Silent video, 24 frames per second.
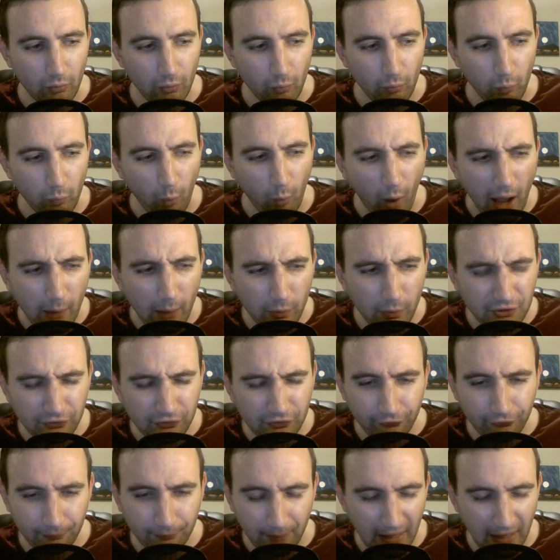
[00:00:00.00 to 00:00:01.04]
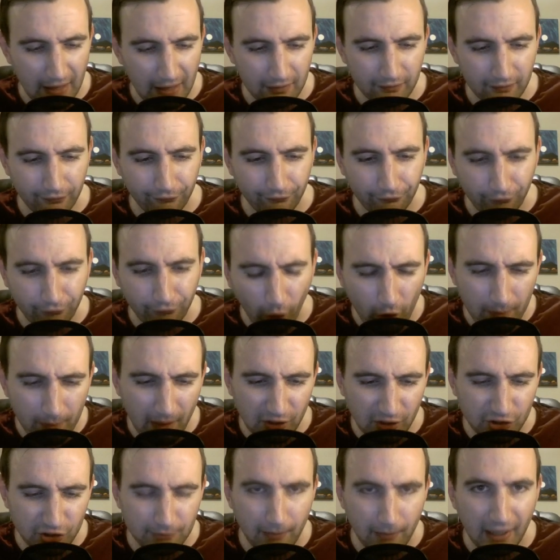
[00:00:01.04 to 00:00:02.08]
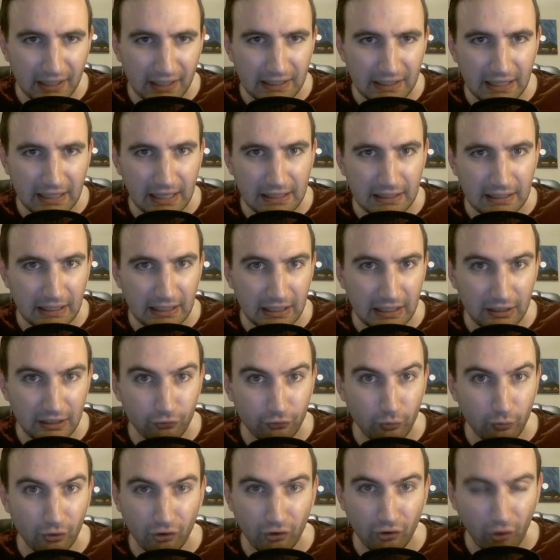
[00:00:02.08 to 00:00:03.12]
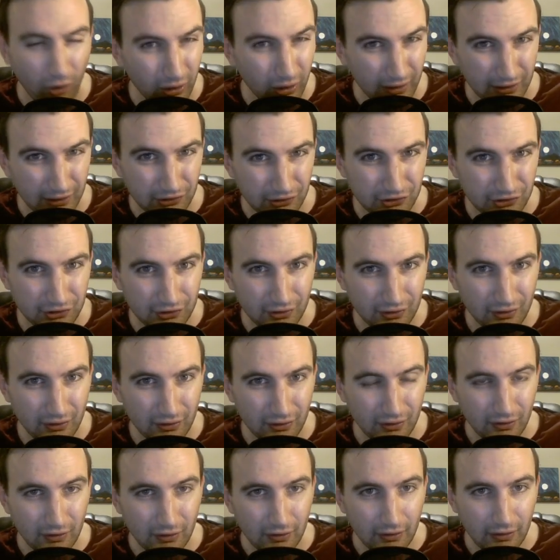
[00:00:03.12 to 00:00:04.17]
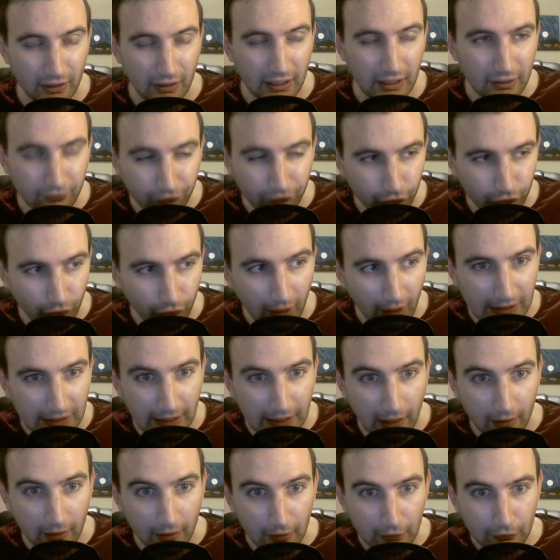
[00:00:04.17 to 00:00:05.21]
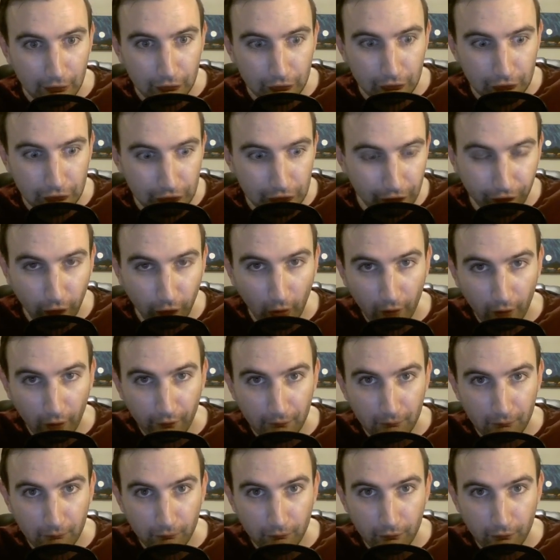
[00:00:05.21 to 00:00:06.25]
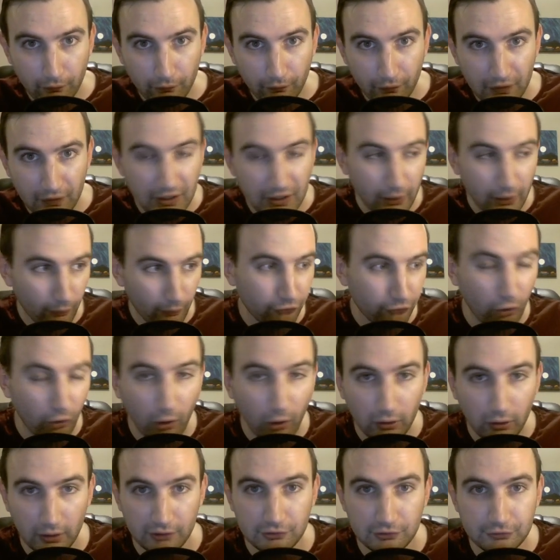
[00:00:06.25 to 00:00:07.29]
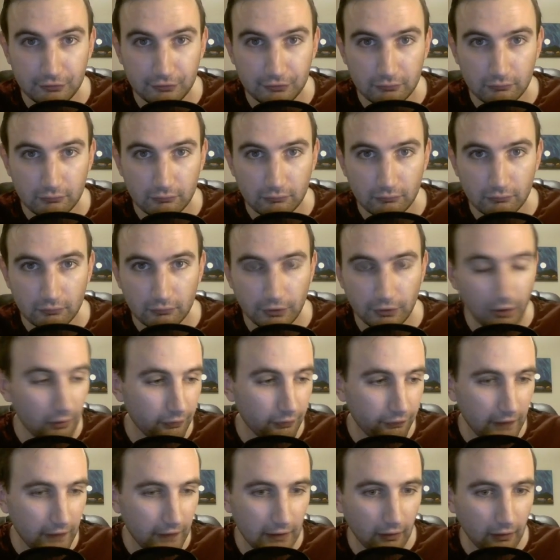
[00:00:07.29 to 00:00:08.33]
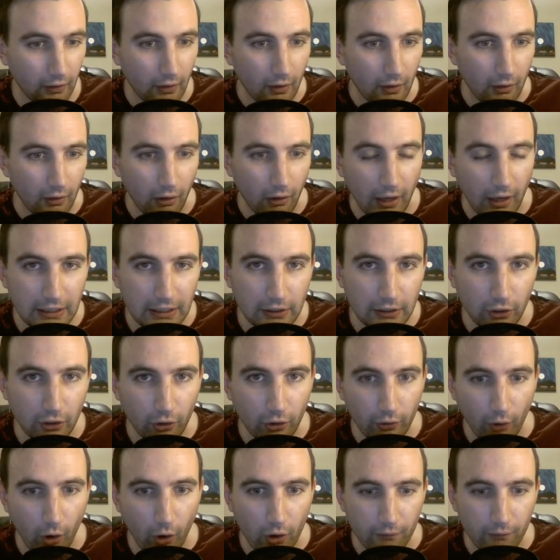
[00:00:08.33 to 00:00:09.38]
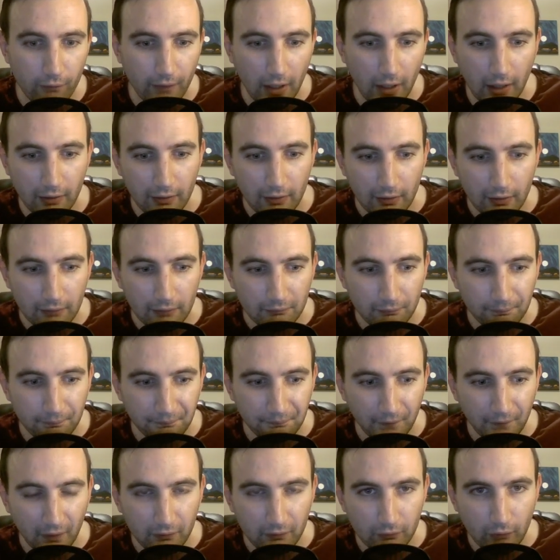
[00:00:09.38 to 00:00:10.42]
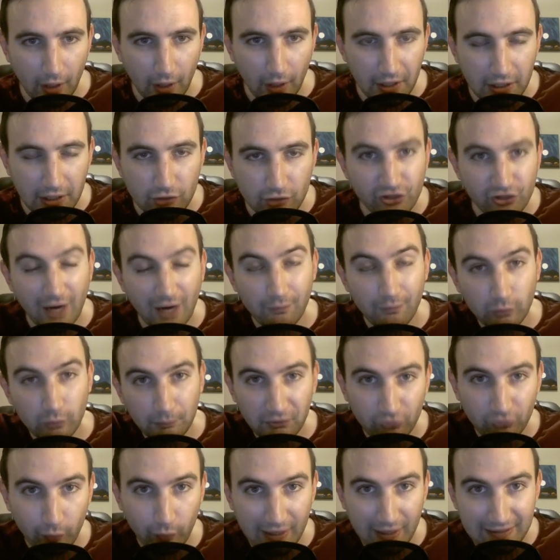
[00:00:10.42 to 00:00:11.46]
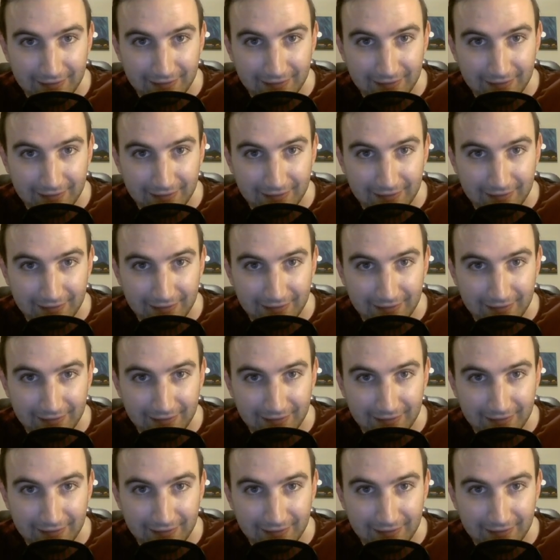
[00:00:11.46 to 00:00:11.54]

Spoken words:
why would you spend so much money to get your kid into a college? In Australia, you just go to the nearest college. You don't think, I need to travel between